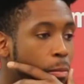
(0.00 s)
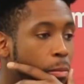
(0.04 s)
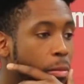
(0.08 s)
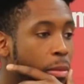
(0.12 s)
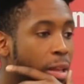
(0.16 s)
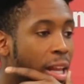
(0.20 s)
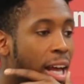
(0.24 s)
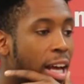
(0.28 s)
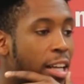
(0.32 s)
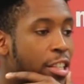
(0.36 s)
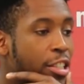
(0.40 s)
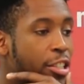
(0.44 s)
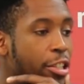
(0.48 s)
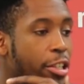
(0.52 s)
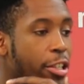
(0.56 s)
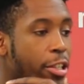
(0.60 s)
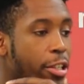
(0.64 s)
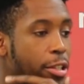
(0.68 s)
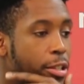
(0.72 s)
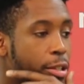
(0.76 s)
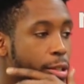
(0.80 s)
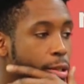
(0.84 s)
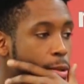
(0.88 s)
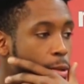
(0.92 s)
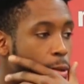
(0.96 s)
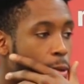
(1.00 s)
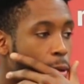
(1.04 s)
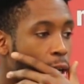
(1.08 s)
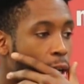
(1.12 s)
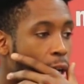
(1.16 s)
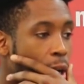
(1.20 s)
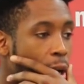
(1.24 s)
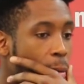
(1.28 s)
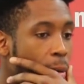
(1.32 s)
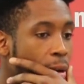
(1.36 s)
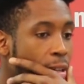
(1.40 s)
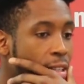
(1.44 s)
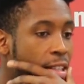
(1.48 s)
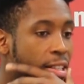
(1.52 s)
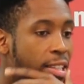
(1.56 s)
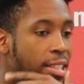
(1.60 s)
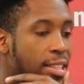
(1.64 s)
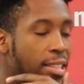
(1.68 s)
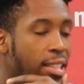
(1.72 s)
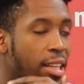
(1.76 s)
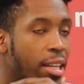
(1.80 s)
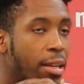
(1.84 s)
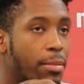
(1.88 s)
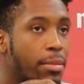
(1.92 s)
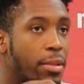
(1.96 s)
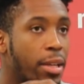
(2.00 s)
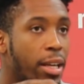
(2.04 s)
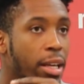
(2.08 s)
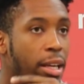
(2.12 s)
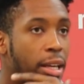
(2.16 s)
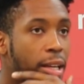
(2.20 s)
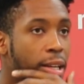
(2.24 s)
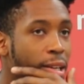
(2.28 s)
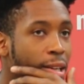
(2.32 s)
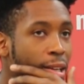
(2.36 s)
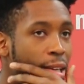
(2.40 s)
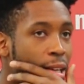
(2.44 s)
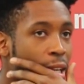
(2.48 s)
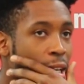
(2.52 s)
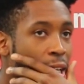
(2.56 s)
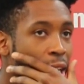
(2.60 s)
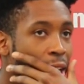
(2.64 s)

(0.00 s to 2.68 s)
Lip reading: Last year, I did the same thing.